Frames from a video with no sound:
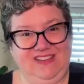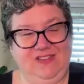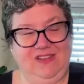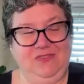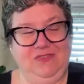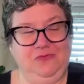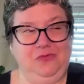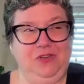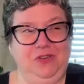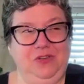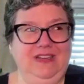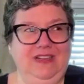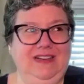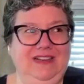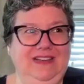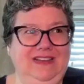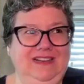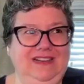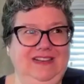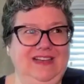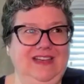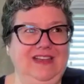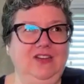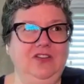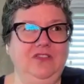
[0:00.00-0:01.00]

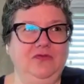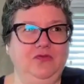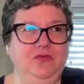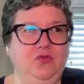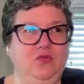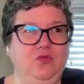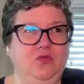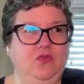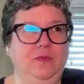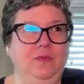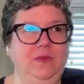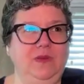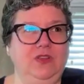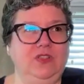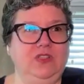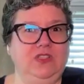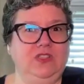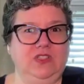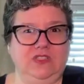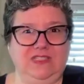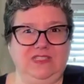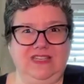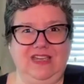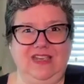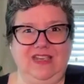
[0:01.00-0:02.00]
We kind of grew
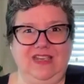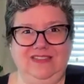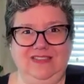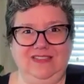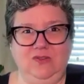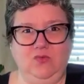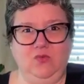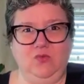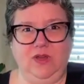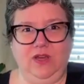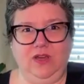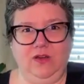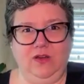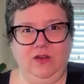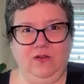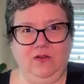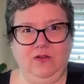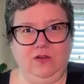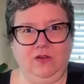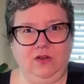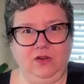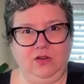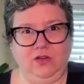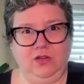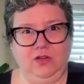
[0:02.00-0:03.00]
up in a society
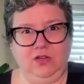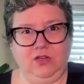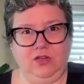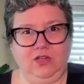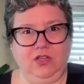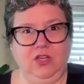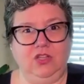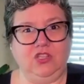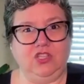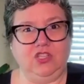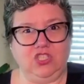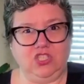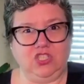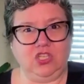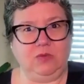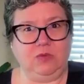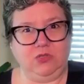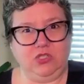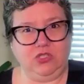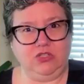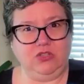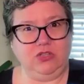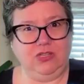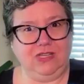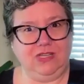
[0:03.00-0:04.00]
where
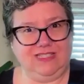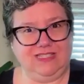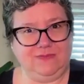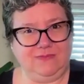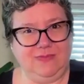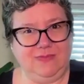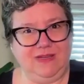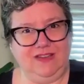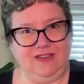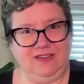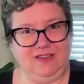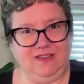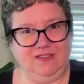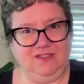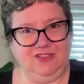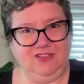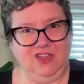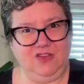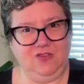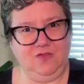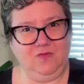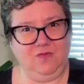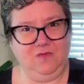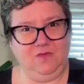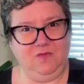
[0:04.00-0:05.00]
consumption is big,
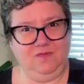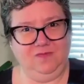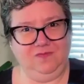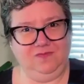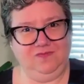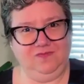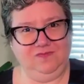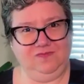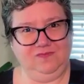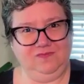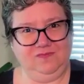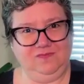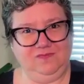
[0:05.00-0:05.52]
you know?